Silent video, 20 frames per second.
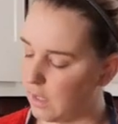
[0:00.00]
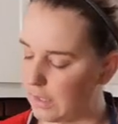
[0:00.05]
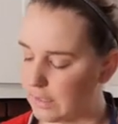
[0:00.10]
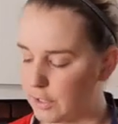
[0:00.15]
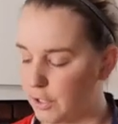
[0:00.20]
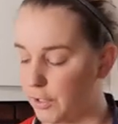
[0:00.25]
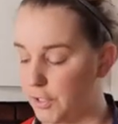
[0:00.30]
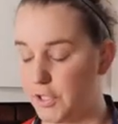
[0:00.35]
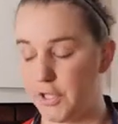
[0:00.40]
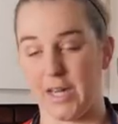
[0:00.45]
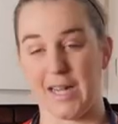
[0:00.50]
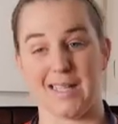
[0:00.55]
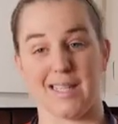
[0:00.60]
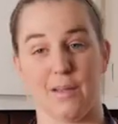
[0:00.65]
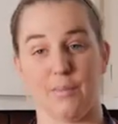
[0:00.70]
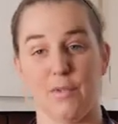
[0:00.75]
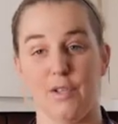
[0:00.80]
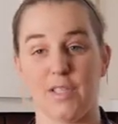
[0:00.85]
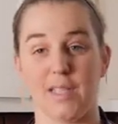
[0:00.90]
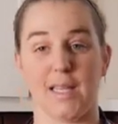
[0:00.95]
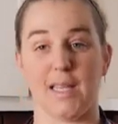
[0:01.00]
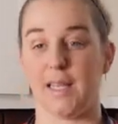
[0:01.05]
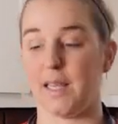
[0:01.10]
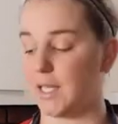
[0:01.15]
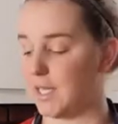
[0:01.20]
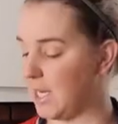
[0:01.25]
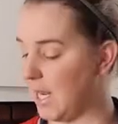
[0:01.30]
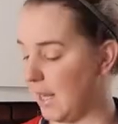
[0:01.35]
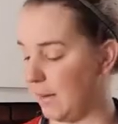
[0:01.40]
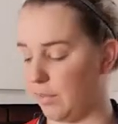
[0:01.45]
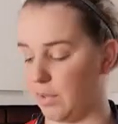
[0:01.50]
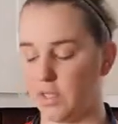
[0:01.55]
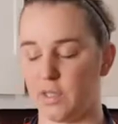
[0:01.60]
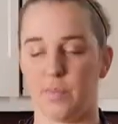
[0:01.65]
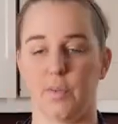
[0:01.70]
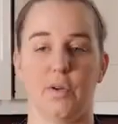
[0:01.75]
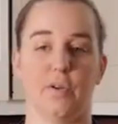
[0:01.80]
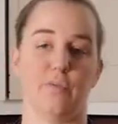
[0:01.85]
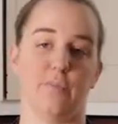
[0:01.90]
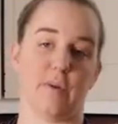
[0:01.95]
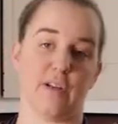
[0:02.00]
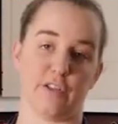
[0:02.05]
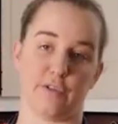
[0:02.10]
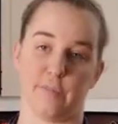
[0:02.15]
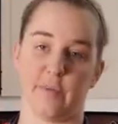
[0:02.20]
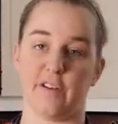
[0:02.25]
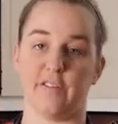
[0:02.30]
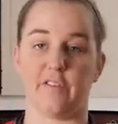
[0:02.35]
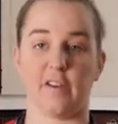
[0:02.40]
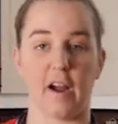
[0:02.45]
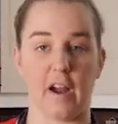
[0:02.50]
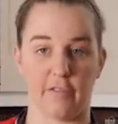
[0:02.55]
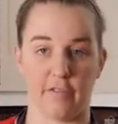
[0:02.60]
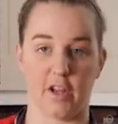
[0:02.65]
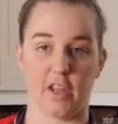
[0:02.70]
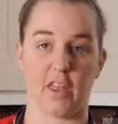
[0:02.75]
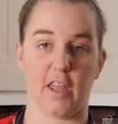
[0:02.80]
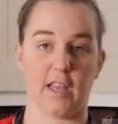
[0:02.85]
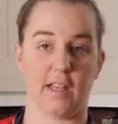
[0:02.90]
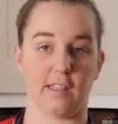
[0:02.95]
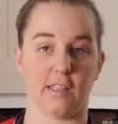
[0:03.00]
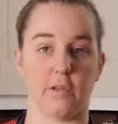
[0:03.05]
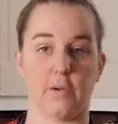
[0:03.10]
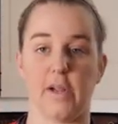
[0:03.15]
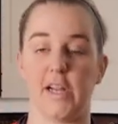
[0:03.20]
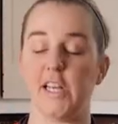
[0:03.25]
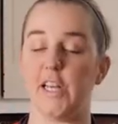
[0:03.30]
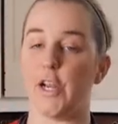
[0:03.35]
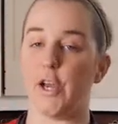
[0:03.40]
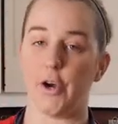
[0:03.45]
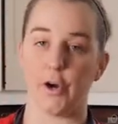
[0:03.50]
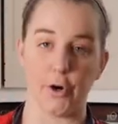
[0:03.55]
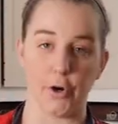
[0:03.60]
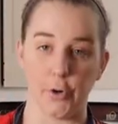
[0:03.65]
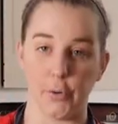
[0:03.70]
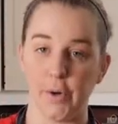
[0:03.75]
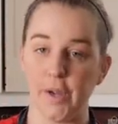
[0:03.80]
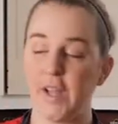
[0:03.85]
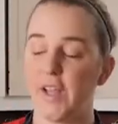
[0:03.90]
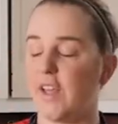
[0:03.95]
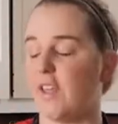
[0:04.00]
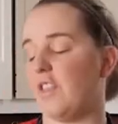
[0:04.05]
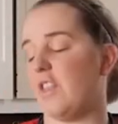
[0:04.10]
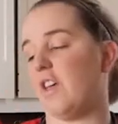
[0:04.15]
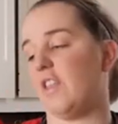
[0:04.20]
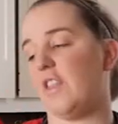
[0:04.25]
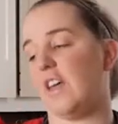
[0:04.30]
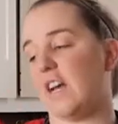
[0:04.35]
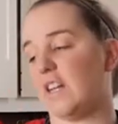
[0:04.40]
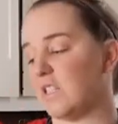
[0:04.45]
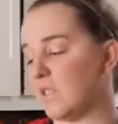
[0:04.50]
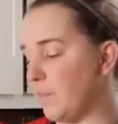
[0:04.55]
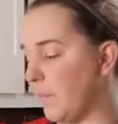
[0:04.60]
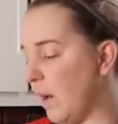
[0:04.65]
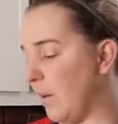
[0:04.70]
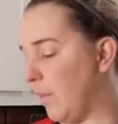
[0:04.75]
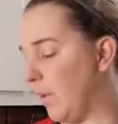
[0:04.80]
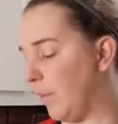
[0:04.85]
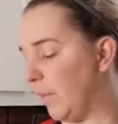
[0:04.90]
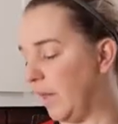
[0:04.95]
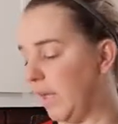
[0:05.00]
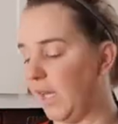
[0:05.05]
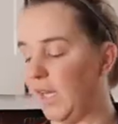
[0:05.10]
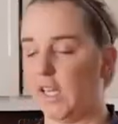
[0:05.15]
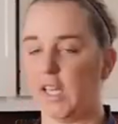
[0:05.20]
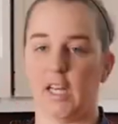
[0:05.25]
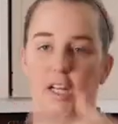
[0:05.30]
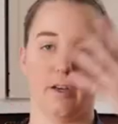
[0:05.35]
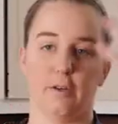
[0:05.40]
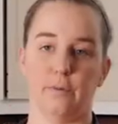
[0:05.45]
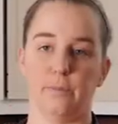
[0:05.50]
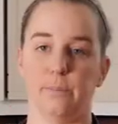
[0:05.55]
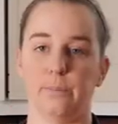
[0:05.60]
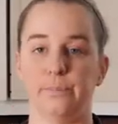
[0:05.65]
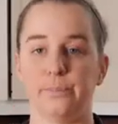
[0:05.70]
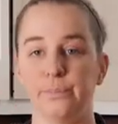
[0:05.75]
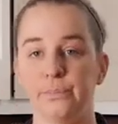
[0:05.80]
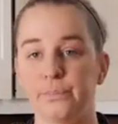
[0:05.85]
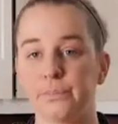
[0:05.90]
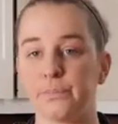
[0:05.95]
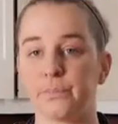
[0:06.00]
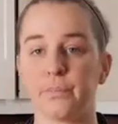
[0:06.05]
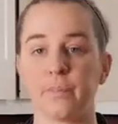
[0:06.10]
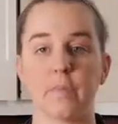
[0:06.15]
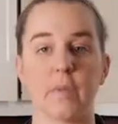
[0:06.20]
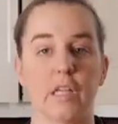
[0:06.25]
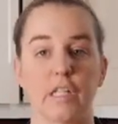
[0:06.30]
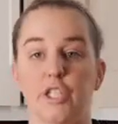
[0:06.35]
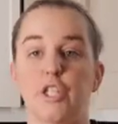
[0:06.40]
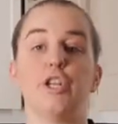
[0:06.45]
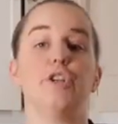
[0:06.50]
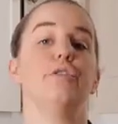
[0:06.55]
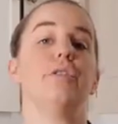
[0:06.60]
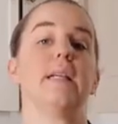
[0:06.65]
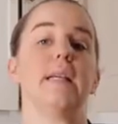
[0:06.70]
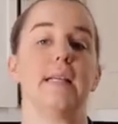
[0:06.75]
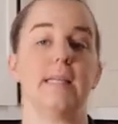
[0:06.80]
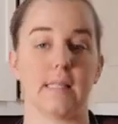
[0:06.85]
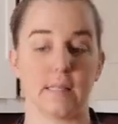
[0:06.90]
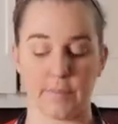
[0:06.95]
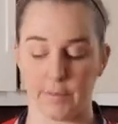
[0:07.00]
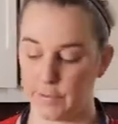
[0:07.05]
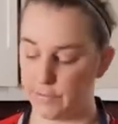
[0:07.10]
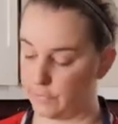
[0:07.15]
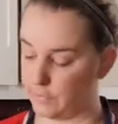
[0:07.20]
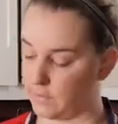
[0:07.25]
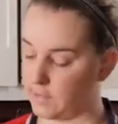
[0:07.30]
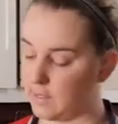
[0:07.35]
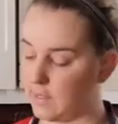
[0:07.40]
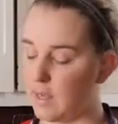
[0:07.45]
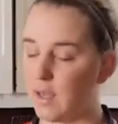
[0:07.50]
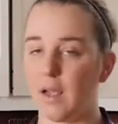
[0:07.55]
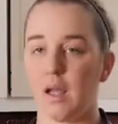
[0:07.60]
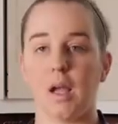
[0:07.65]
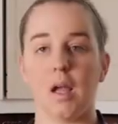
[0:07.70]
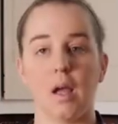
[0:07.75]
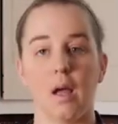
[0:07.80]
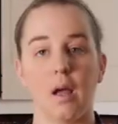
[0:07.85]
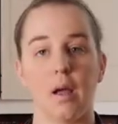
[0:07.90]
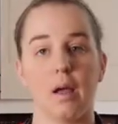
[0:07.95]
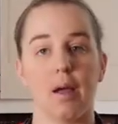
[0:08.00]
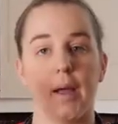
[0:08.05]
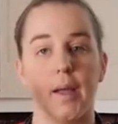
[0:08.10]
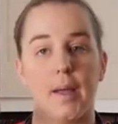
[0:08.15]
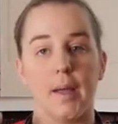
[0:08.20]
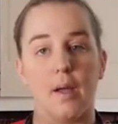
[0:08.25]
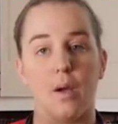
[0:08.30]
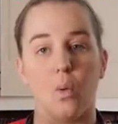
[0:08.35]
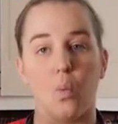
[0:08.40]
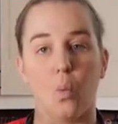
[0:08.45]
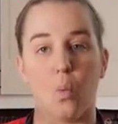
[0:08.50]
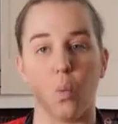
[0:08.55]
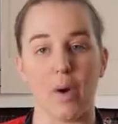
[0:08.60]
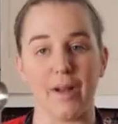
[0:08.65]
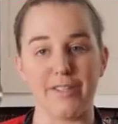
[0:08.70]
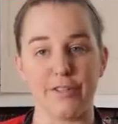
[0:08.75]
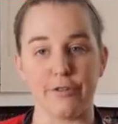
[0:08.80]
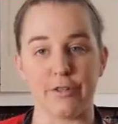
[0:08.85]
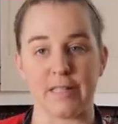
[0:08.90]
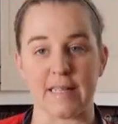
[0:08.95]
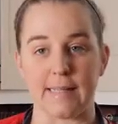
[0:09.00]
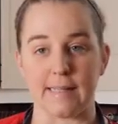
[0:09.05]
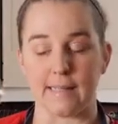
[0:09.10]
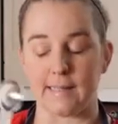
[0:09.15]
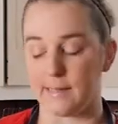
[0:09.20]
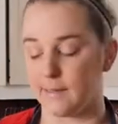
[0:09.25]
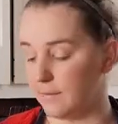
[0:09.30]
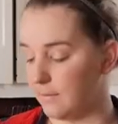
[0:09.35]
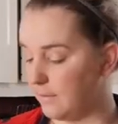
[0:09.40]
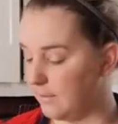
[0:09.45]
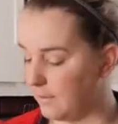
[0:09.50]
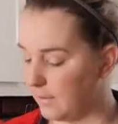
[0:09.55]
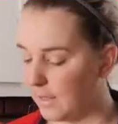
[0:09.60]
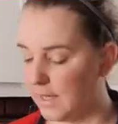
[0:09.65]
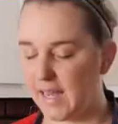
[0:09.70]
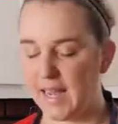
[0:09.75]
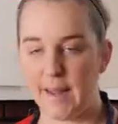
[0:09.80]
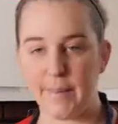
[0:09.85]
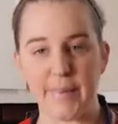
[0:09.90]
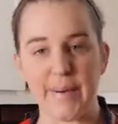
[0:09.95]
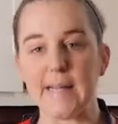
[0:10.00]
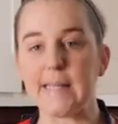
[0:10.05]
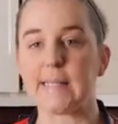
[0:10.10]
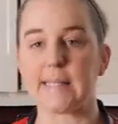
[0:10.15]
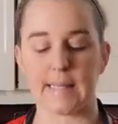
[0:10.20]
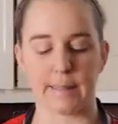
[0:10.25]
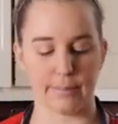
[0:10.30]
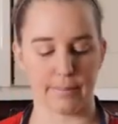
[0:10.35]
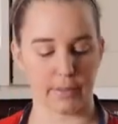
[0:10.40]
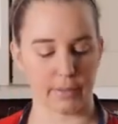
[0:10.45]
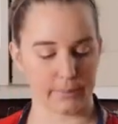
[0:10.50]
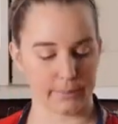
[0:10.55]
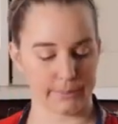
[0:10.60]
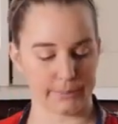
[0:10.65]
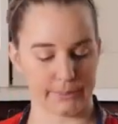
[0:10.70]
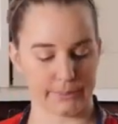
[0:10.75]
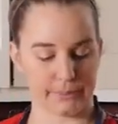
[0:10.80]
I told you guys I'm using the tablespoon measurement for everything, so I know that that's probably, 2 teaspoons. 1 utensil, keeping it simple.